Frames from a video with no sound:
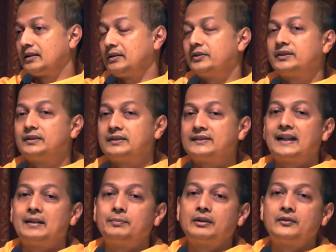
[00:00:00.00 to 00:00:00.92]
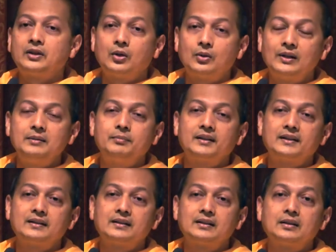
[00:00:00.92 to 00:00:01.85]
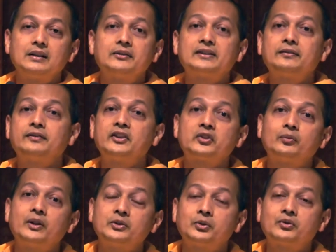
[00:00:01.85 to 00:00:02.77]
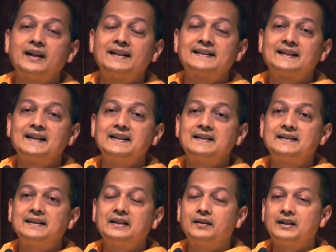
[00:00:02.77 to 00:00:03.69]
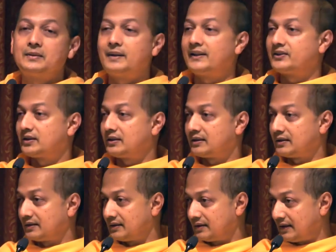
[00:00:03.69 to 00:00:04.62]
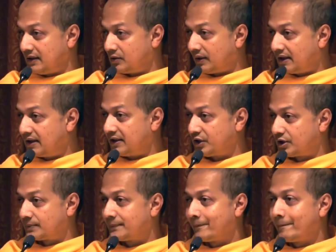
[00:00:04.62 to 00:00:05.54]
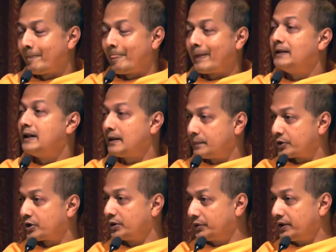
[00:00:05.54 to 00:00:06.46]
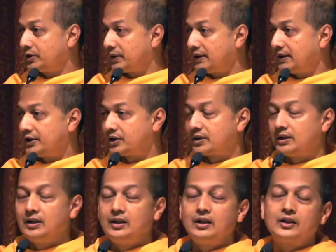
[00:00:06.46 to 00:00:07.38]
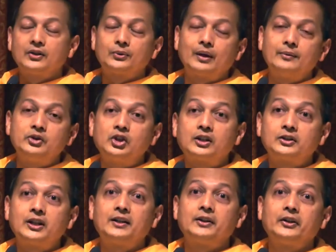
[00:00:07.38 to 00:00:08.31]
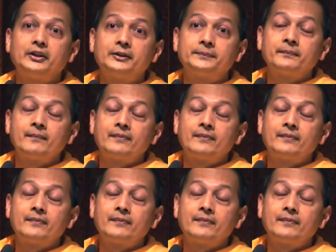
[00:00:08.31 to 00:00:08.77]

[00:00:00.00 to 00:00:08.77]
He was a disciple of the Holy Mother. He was the first one to translate the great master into English, Lila Prashango into English, Swami Jagadananda.